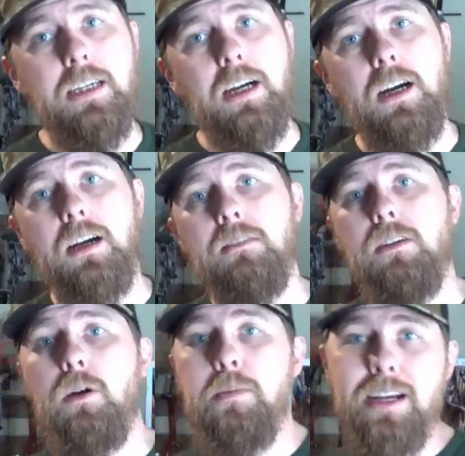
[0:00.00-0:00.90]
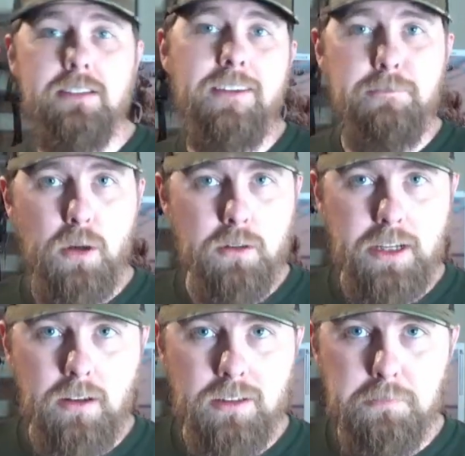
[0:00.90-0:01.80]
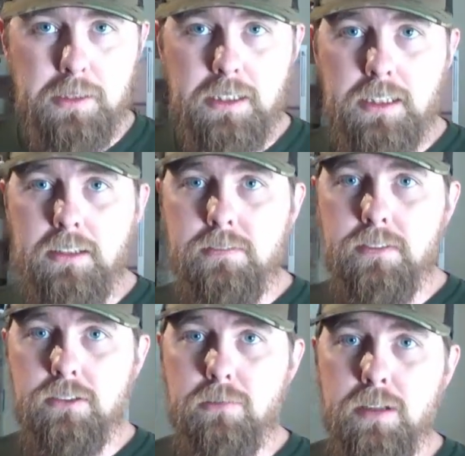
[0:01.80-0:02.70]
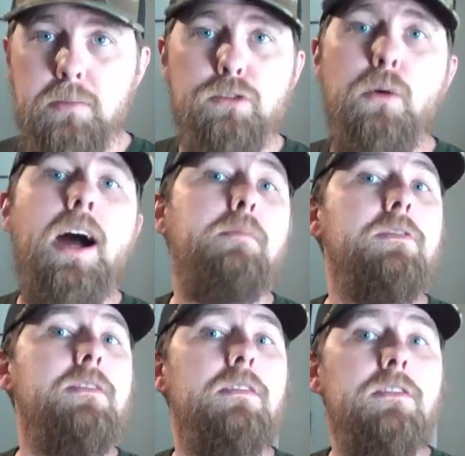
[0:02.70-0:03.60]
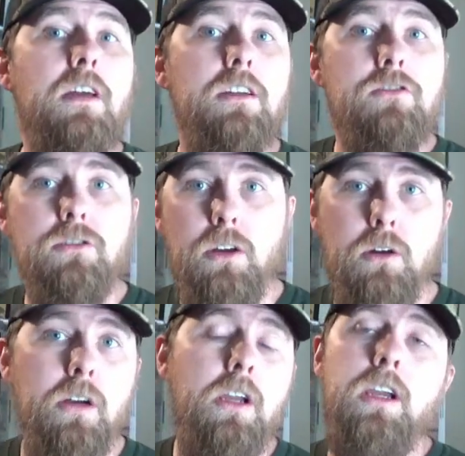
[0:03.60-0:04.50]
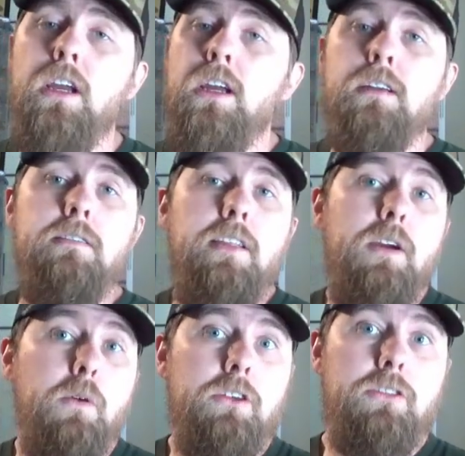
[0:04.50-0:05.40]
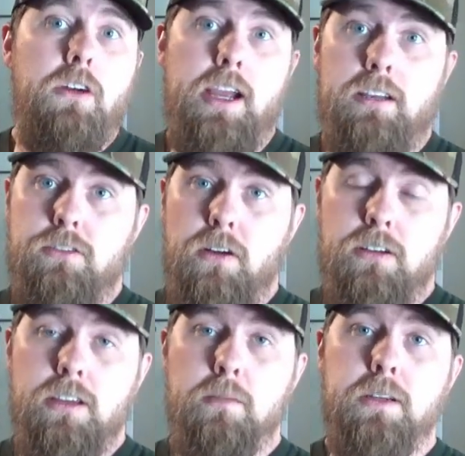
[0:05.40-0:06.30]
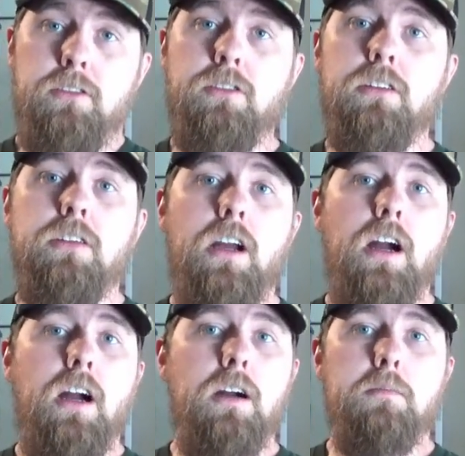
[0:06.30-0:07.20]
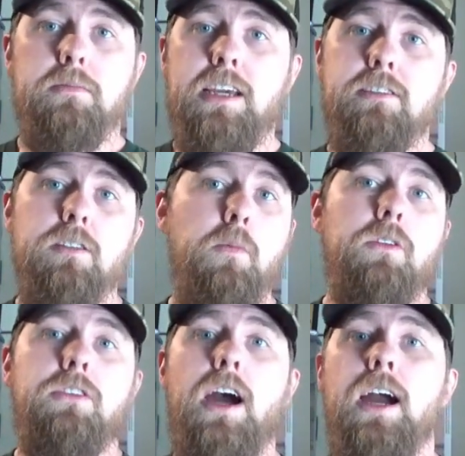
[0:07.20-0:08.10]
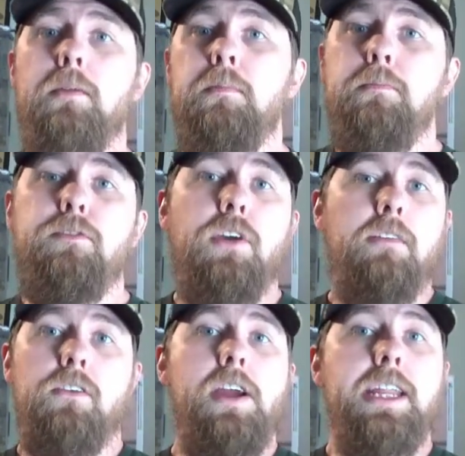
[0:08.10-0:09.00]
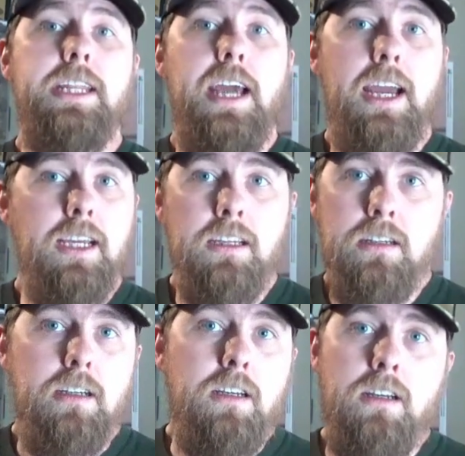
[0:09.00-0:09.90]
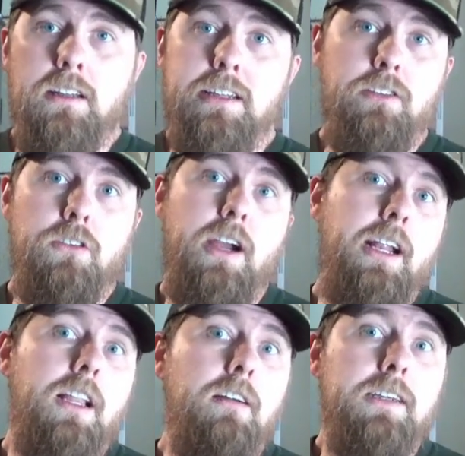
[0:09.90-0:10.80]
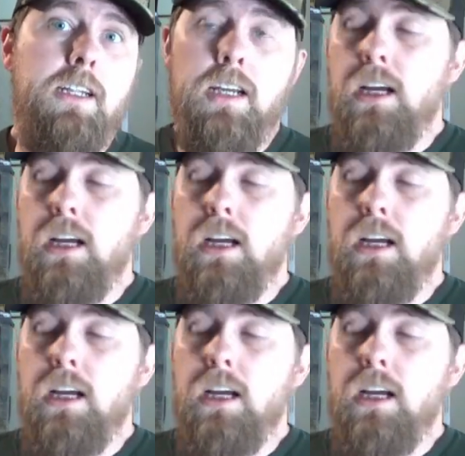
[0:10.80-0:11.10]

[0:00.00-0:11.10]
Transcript: Realm X I've broke down completely for some limb swaps and such. So it works great as far as I'm concerned. Takes a little more time, and if you have a rainy day, thing's great. I love it.